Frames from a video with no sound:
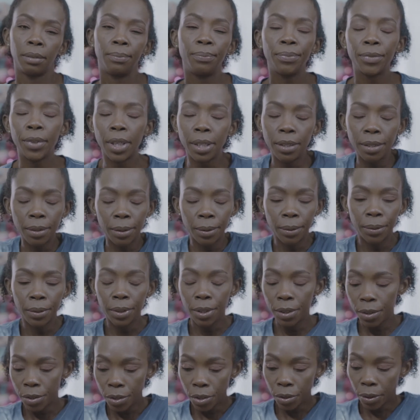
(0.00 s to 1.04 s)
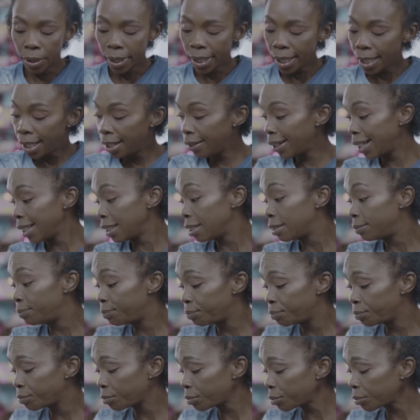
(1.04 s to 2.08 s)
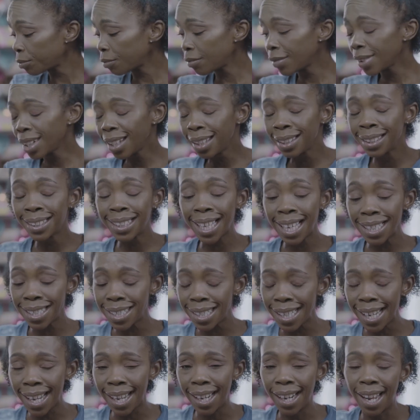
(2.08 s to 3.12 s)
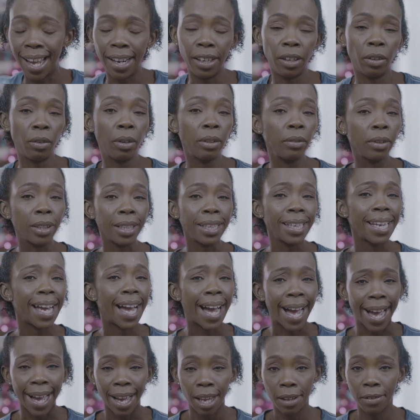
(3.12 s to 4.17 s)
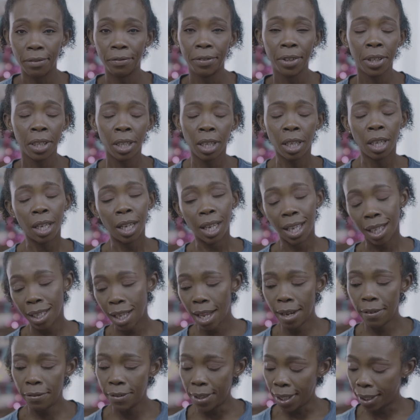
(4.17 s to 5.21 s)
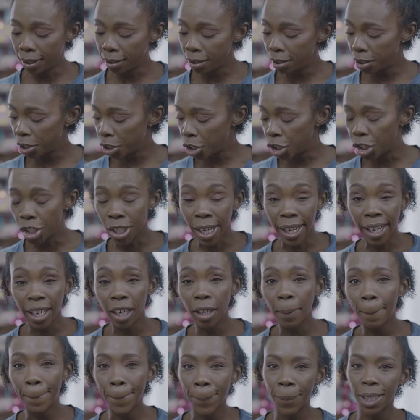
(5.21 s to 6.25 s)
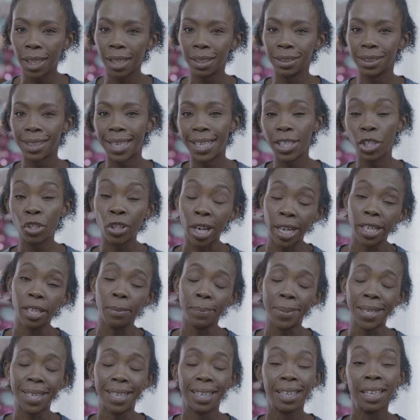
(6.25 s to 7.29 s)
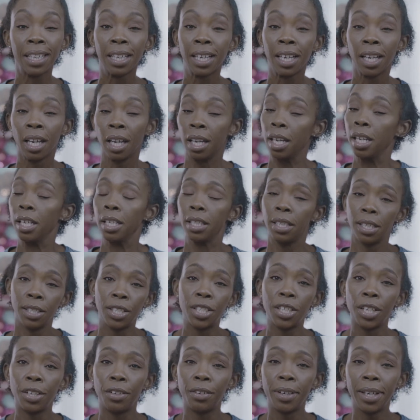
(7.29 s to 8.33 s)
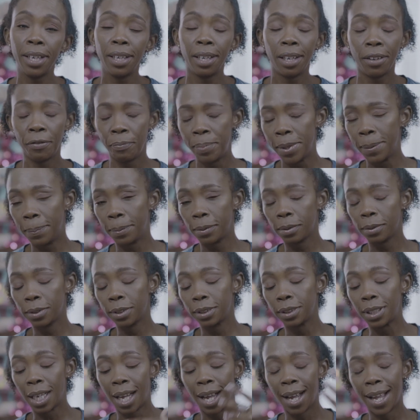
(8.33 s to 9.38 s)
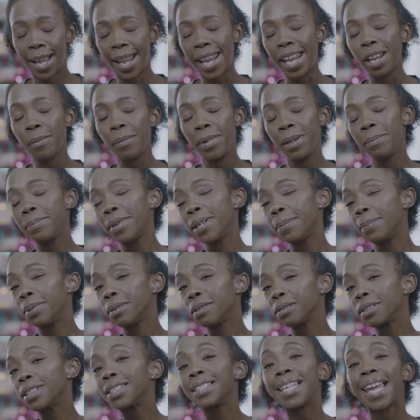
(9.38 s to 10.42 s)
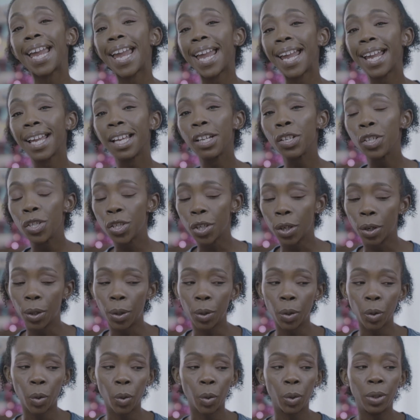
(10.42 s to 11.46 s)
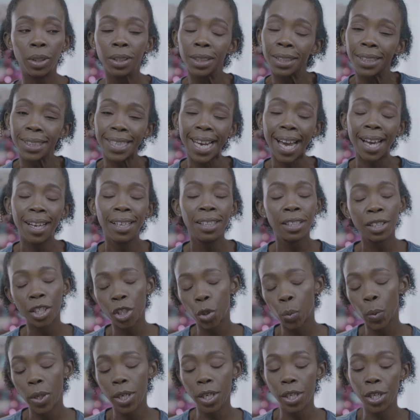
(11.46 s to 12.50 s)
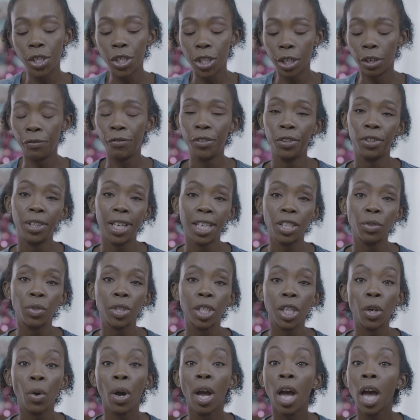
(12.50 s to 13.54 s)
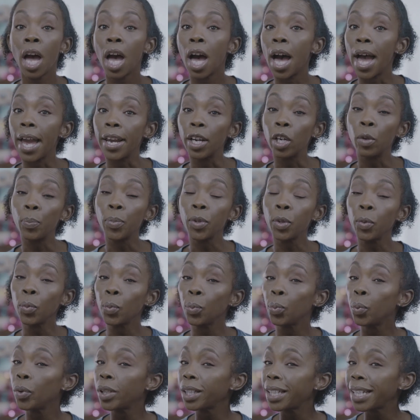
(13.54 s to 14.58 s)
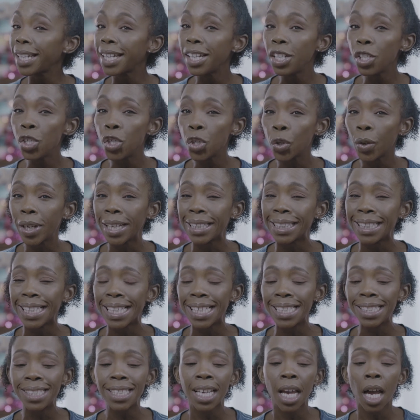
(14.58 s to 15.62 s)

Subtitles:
that's a whole nother story. Anyways, that's it. I don't really have a lot of things to share because I try to be considerate of people's time and people's day. So yeah, just wanted to share a few things with you. I hope you really enjoyed this.